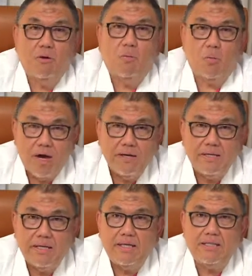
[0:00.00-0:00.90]

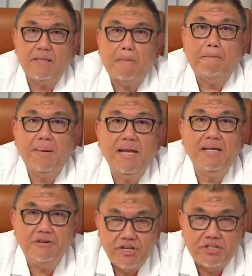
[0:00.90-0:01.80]
One is
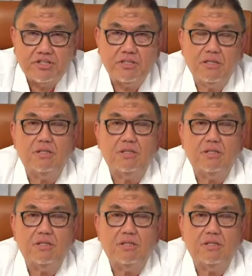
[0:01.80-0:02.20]
platelet rich.